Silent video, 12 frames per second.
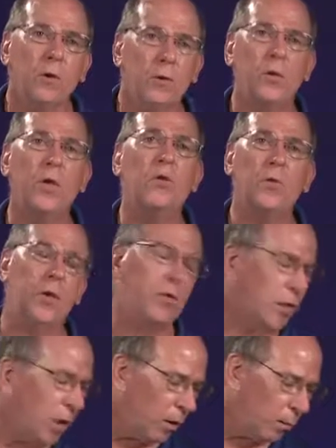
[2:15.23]
60
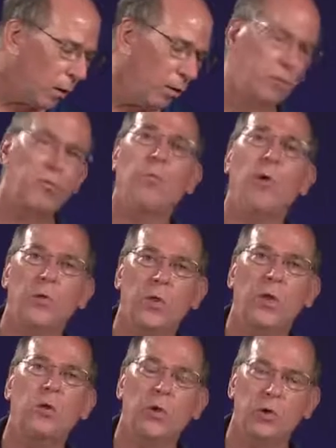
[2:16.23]
centimeters from where
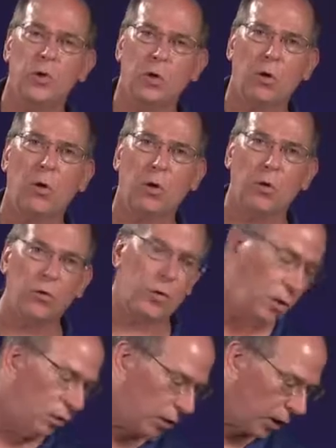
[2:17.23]
the collision
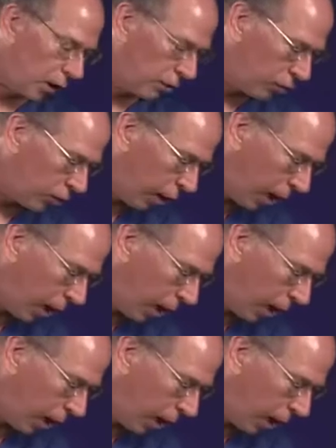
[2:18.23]
occurs here at the end